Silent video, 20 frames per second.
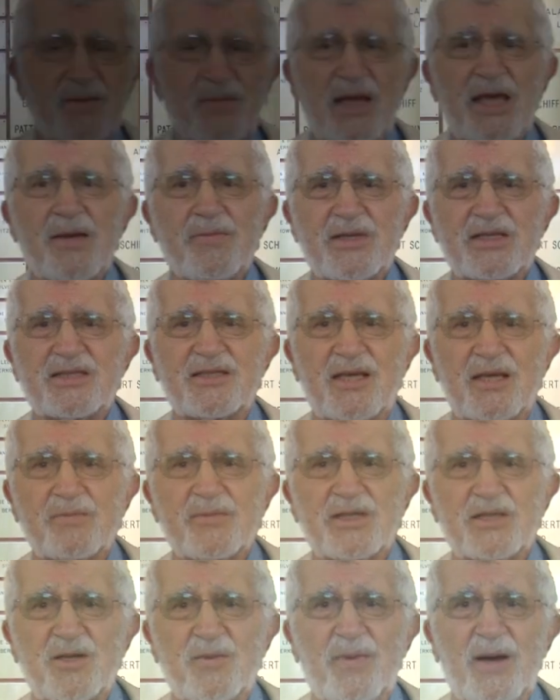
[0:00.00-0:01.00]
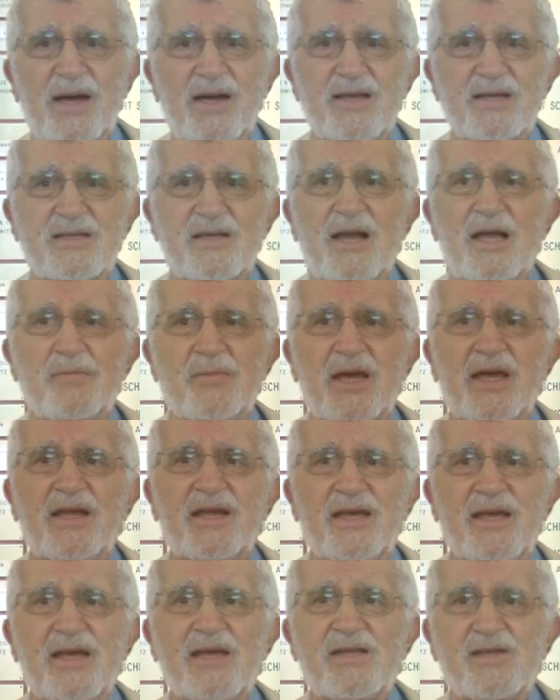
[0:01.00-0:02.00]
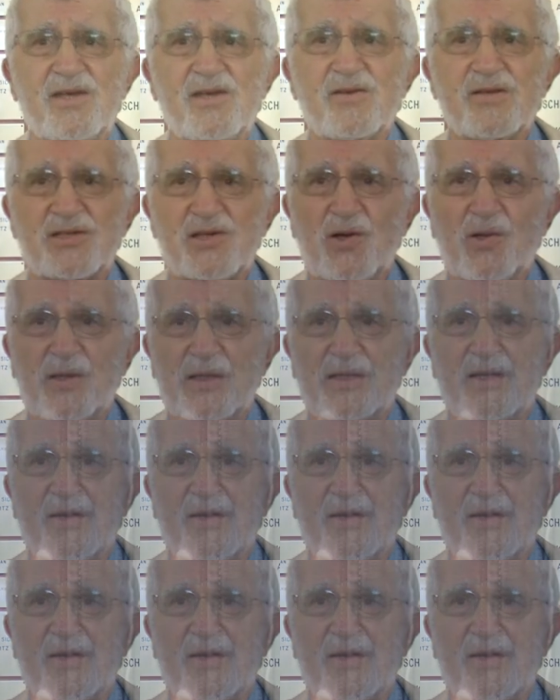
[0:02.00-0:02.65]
name is Sigmund Tobias, and I'm 88 years old.